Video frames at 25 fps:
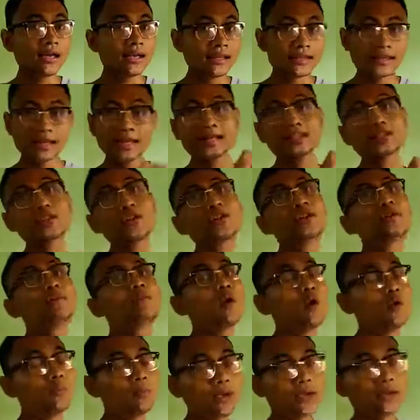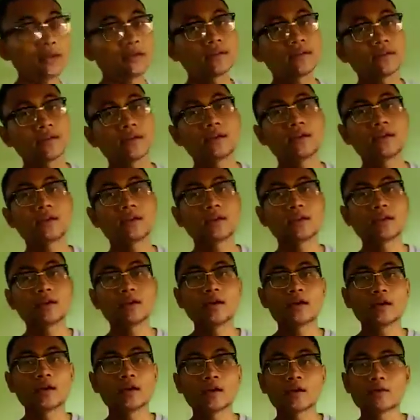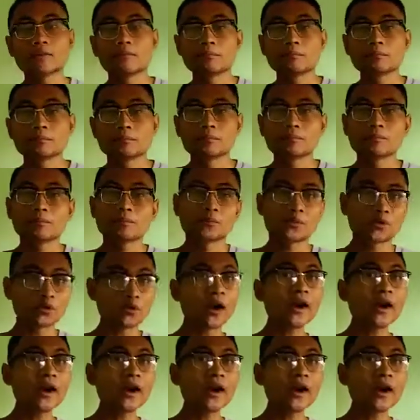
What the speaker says: Let's go to the moment. To